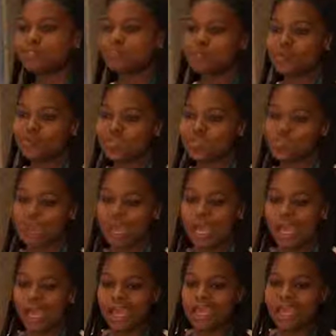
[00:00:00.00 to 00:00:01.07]
to know that
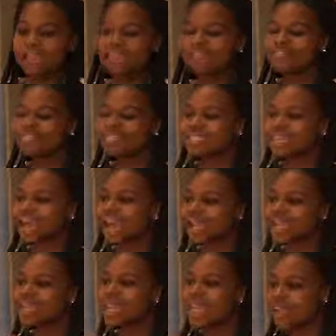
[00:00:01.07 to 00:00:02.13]
even
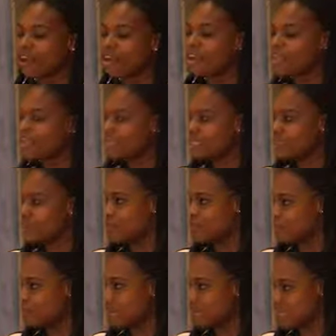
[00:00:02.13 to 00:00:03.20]
tiny aggregates
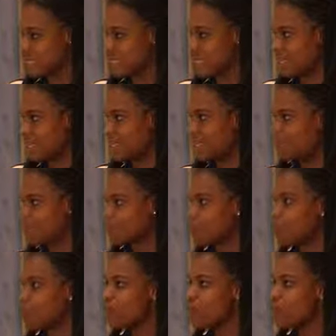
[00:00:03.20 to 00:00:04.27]
of data can
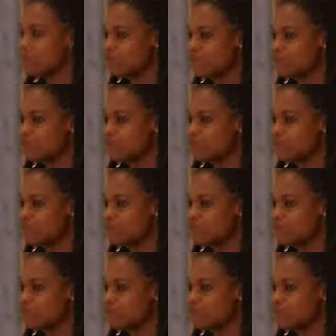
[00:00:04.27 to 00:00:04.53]
profile